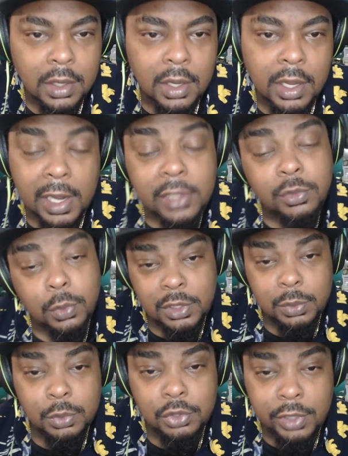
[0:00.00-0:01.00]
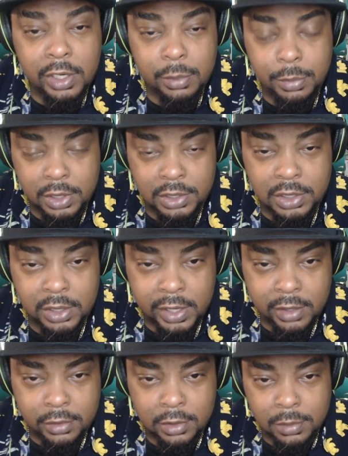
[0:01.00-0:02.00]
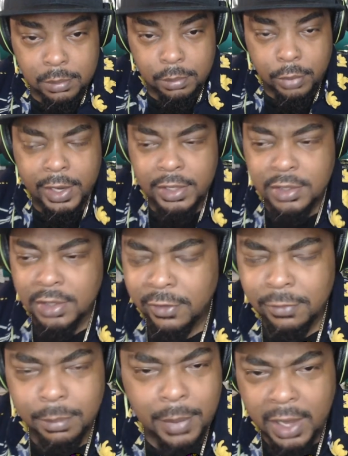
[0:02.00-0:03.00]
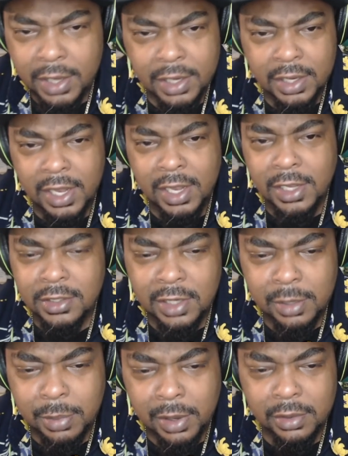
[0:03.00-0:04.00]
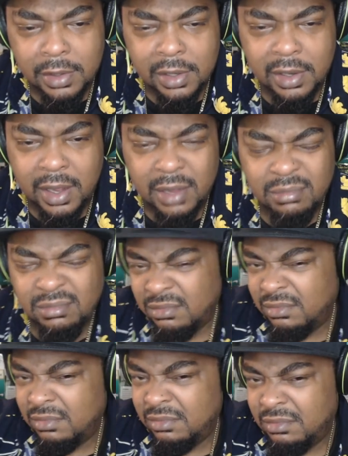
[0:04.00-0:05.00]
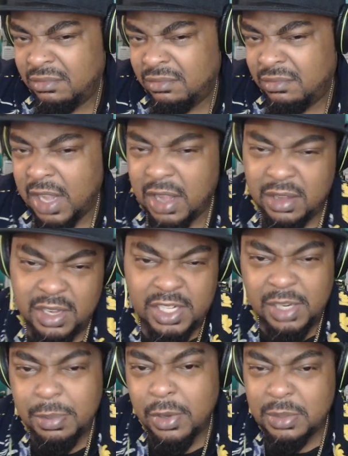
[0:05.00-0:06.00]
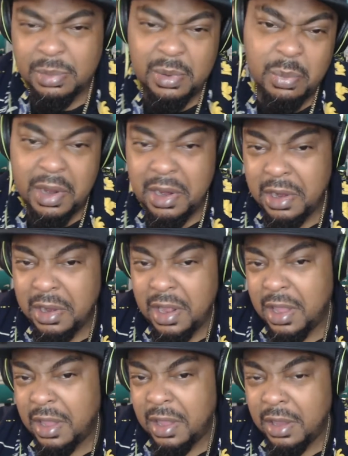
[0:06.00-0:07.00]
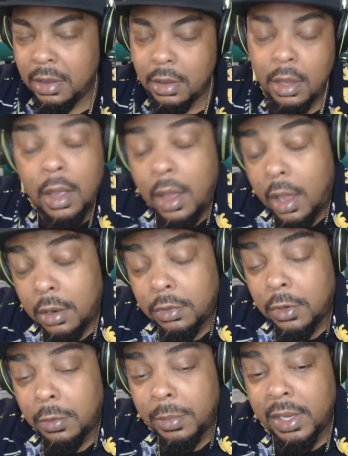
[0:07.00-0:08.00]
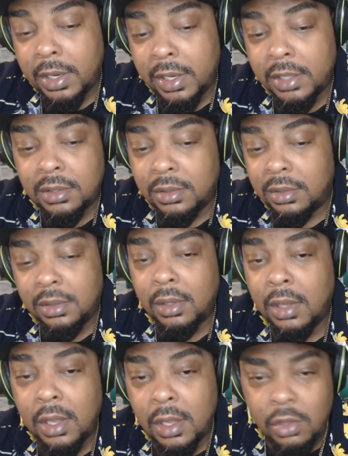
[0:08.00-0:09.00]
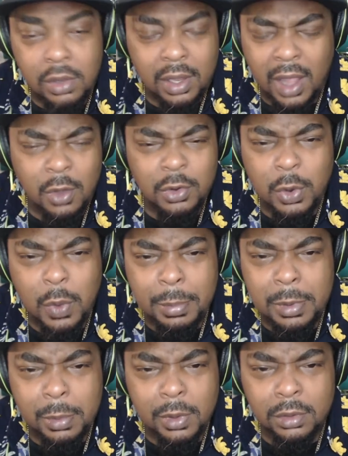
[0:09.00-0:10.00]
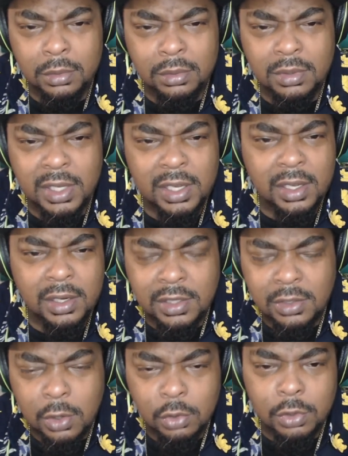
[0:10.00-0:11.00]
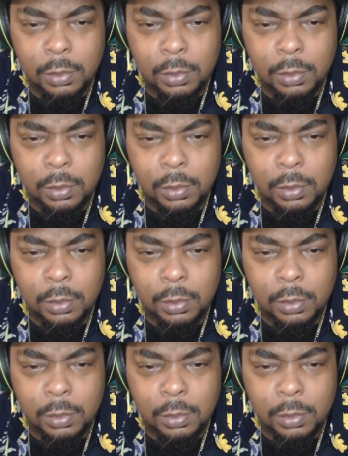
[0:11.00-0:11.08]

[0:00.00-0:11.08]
And that's what she was trending, because she had braids in her from back in the days, and everybody looking like, is she supposed to be wearing that? I don't know, man. I don't know why people are saying that's cultural